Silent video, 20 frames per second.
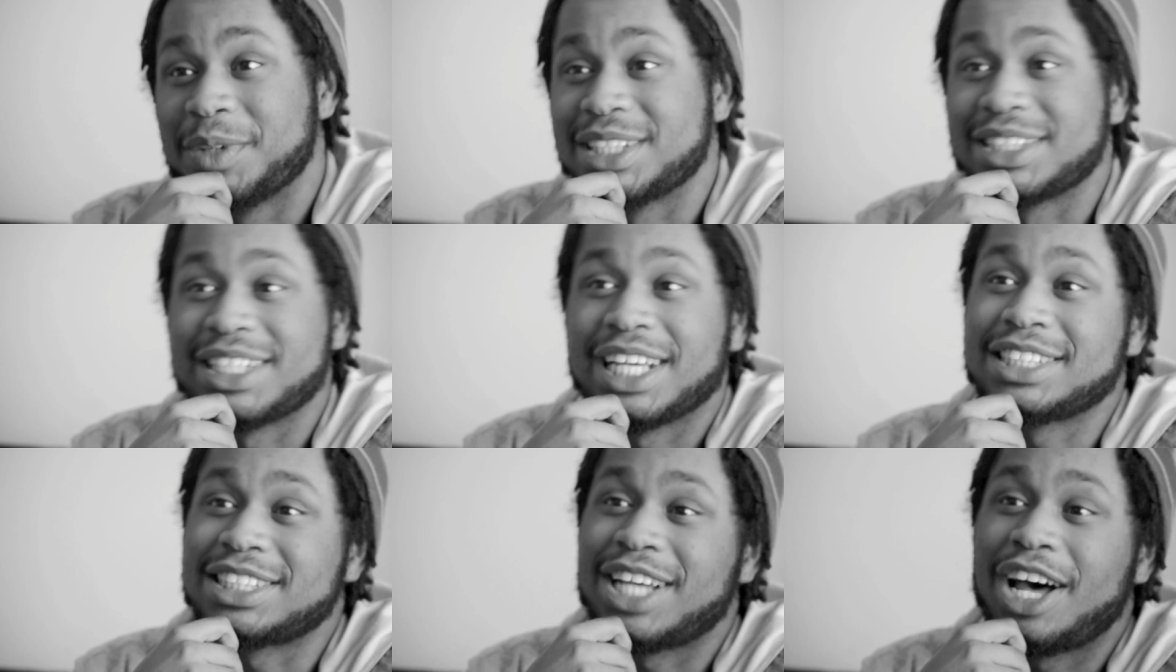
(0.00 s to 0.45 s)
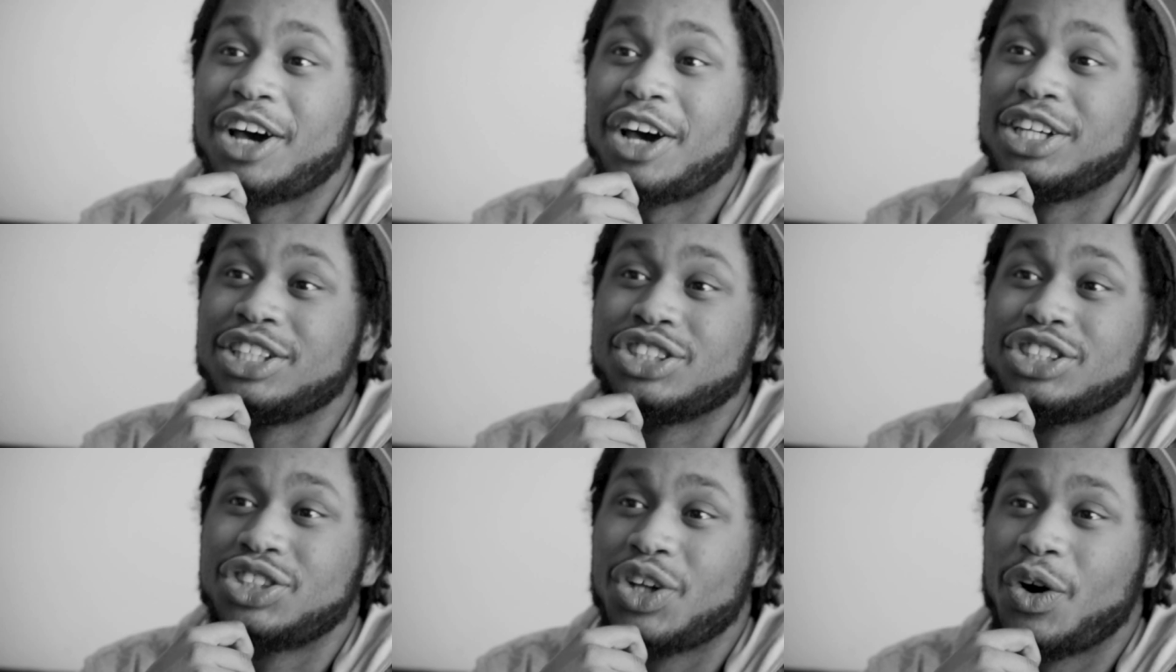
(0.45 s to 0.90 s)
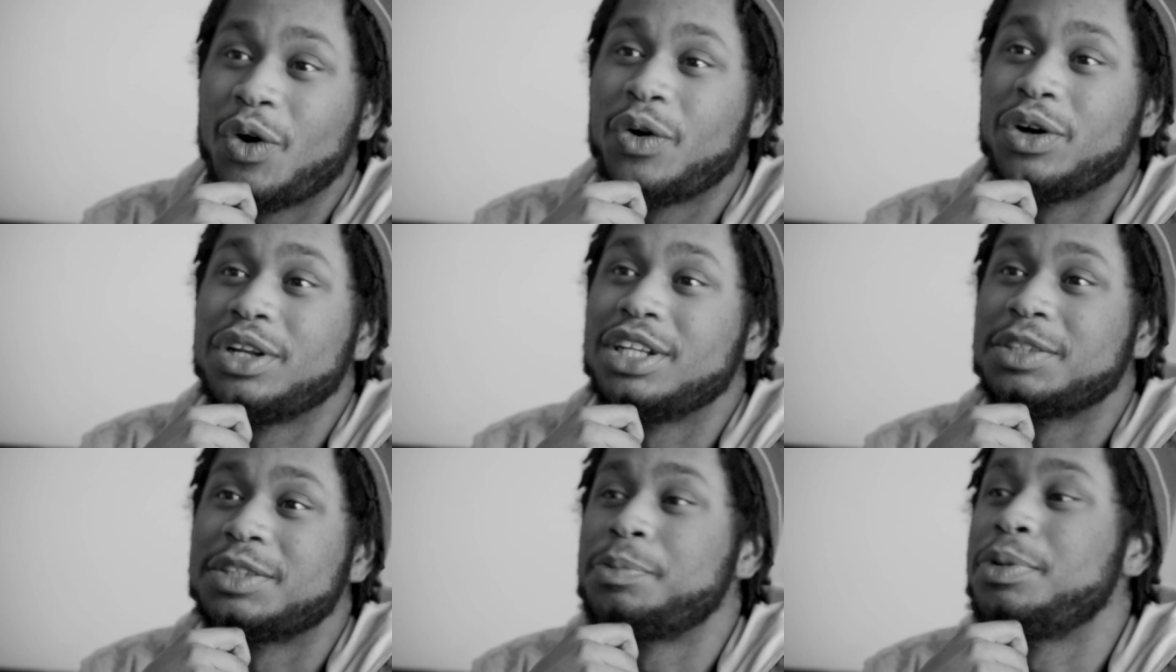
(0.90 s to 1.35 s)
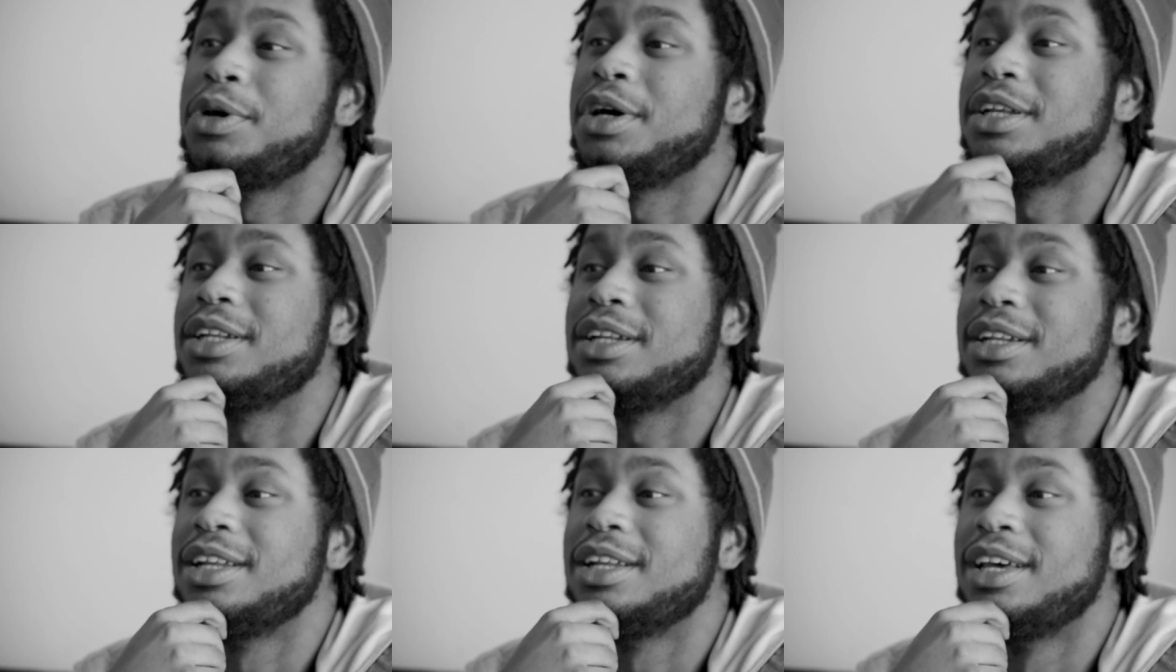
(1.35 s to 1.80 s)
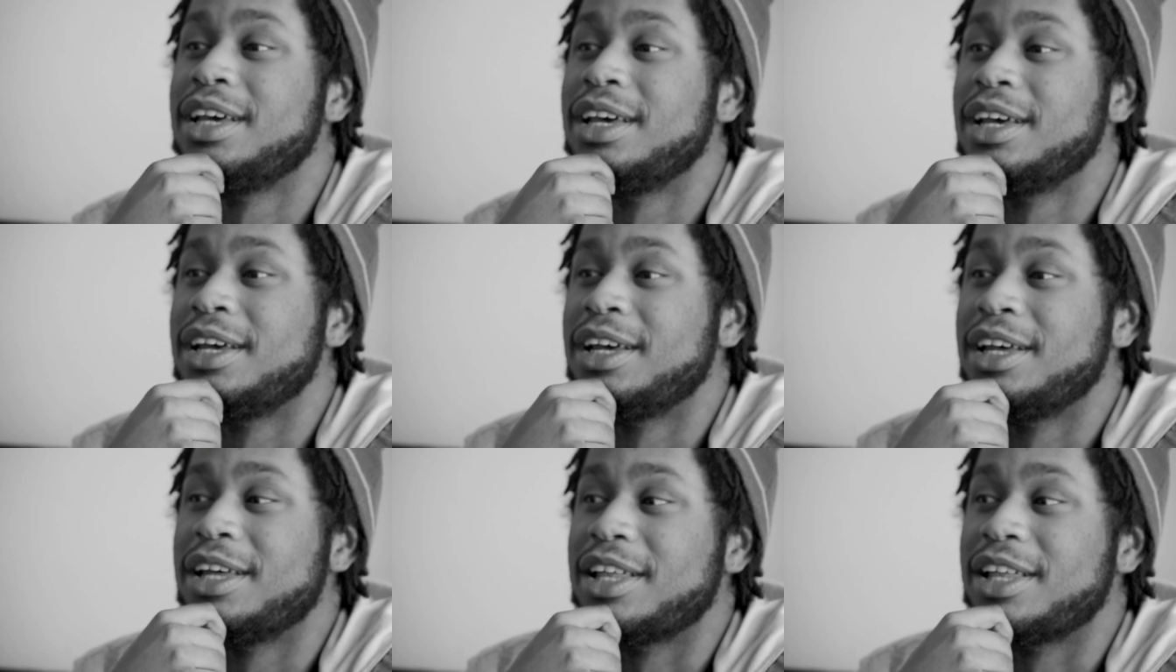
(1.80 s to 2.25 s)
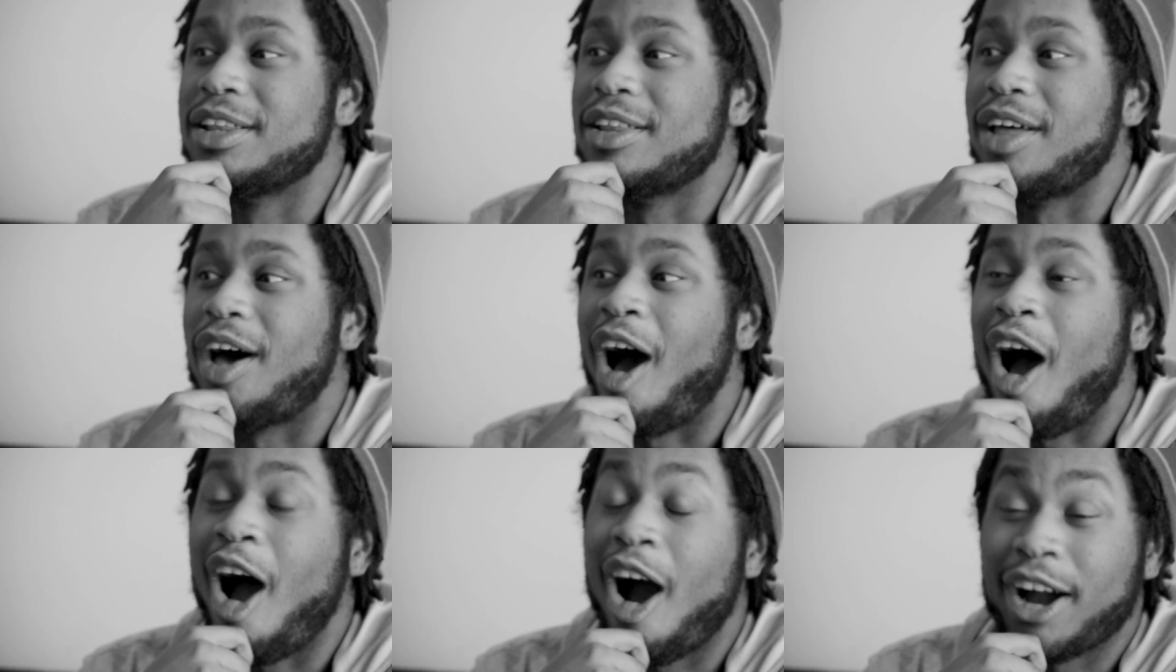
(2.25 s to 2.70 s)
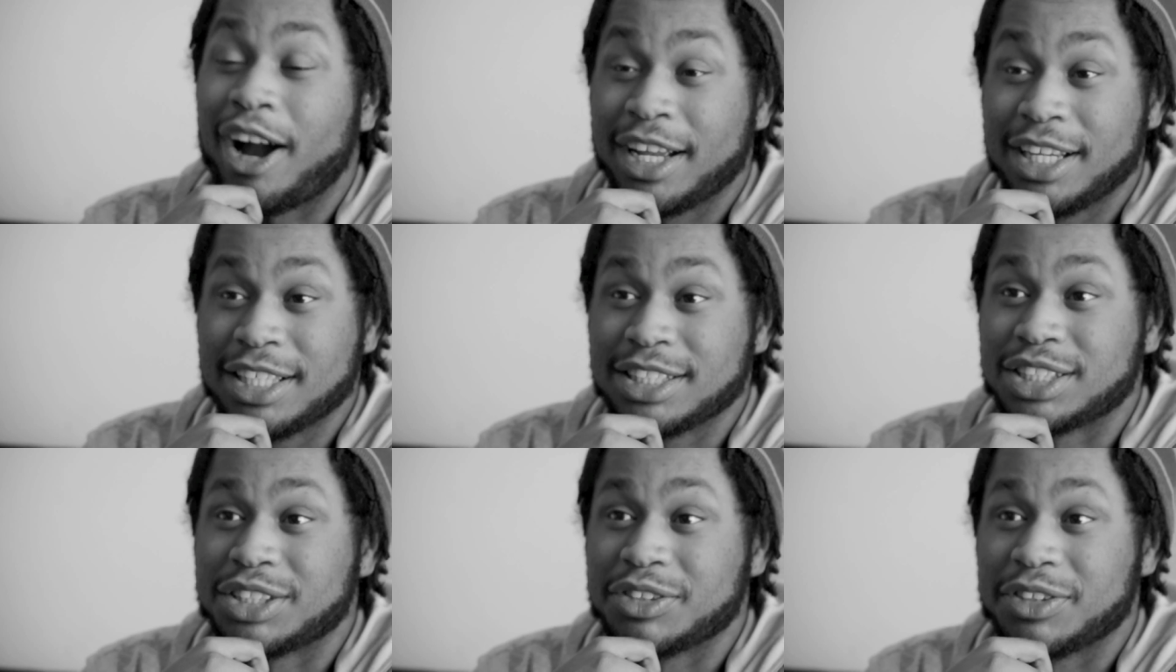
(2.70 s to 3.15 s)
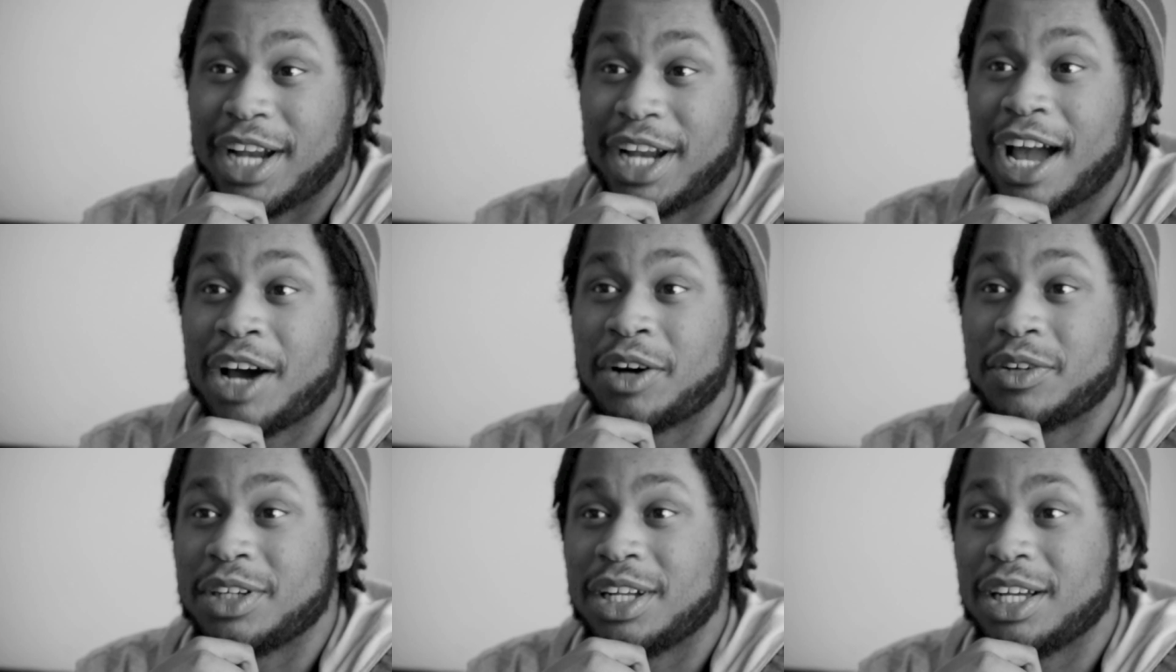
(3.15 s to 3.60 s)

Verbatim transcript: Because that's yeah. all he's doing is putting our history out